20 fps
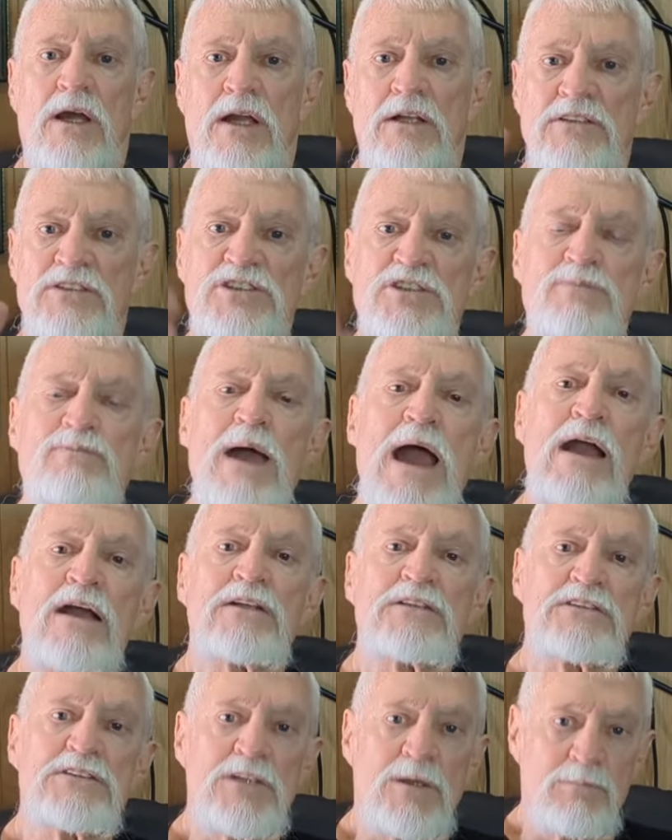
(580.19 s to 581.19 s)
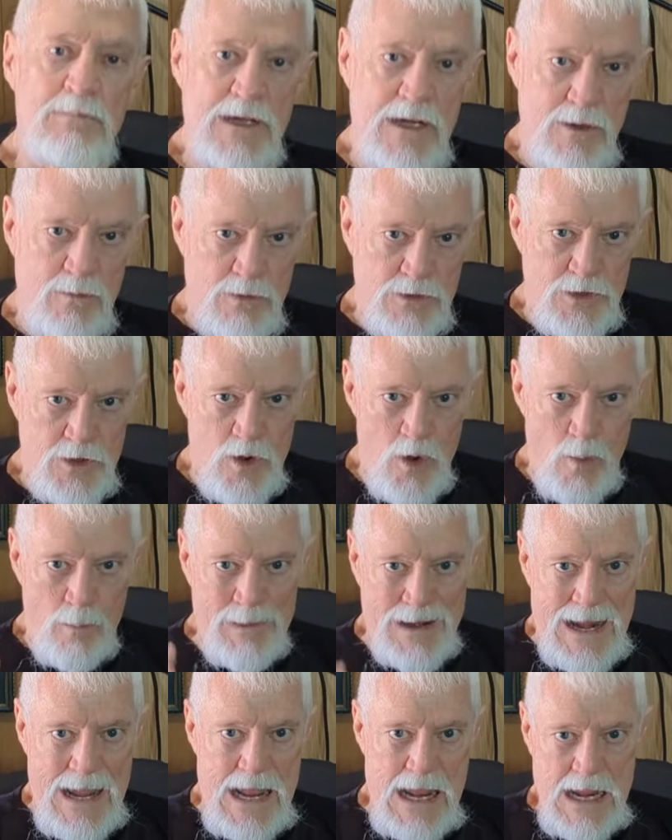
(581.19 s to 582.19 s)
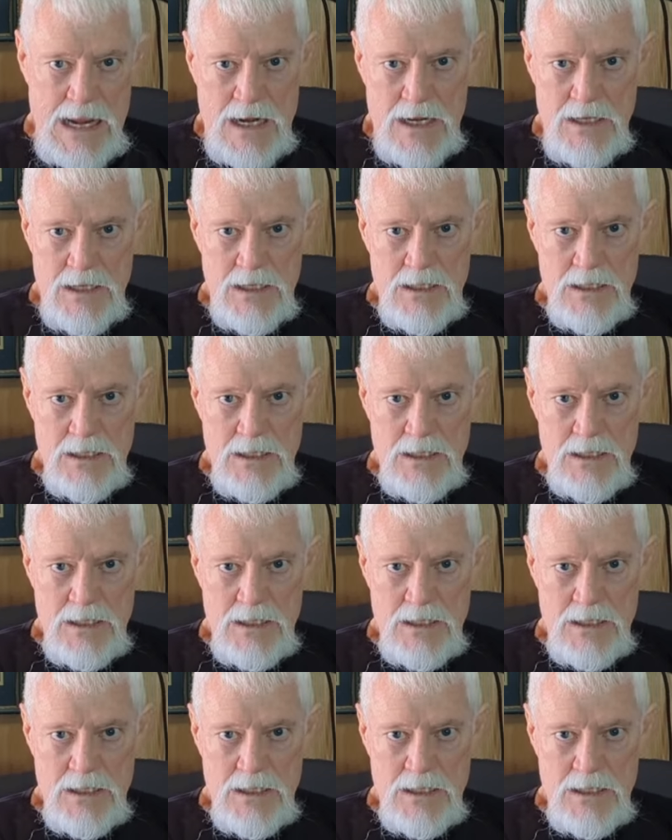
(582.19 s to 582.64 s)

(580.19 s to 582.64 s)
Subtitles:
And smacking somebody with an open hand,